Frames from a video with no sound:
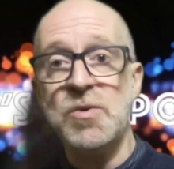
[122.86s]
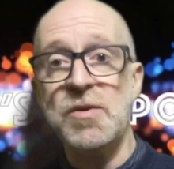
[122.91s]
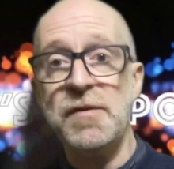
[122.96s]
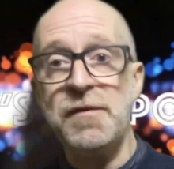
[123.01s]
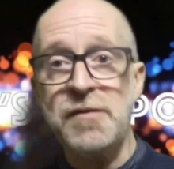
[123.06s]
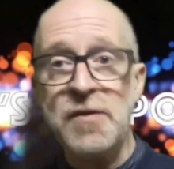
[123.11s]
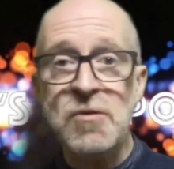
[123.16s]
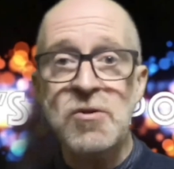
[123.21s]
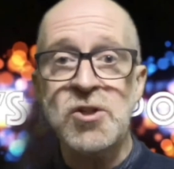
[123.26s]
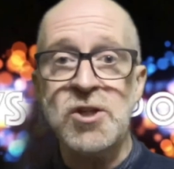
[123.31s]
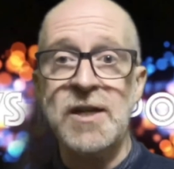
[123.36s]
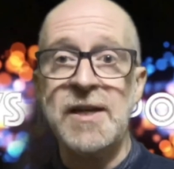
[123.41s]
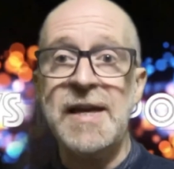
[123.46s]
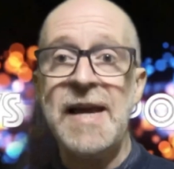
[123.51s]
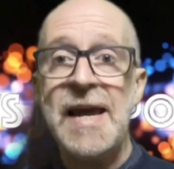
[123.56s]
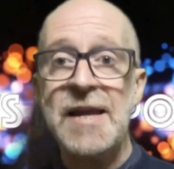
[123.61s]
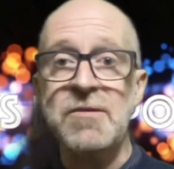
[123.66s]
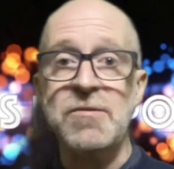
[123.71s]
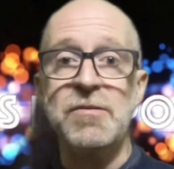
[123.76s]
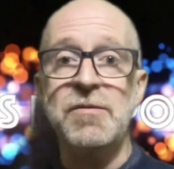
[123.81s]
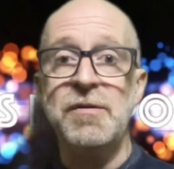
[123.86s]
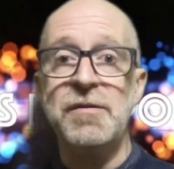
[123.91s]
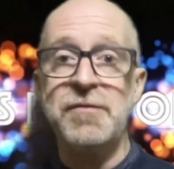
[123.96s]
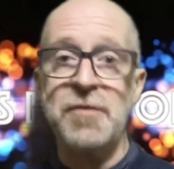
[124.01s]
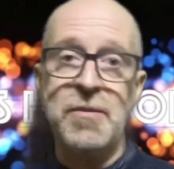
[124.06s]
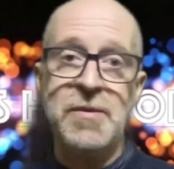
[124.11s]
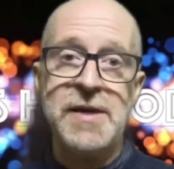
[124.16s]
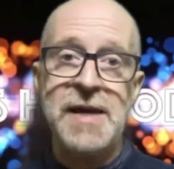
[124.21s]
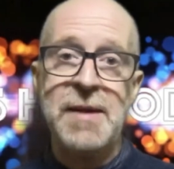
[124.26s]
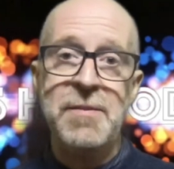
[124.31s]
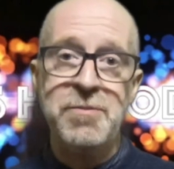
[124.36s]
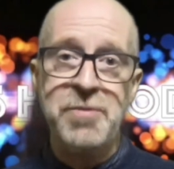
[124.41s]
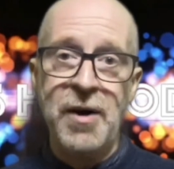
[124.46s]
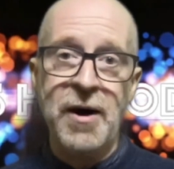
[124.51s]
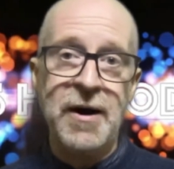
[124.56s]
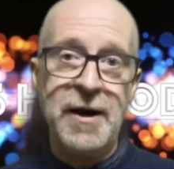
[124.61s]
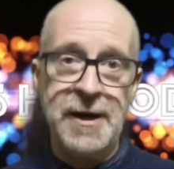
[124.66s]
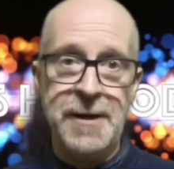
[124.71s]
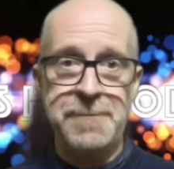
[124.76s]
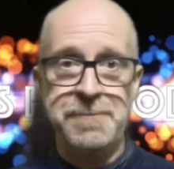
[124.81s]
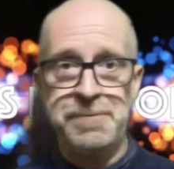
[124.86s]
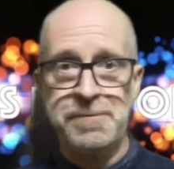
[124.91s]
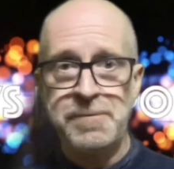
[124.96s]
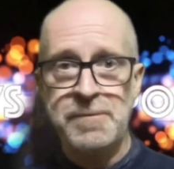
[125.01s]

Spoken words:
a future hidden from the Empire.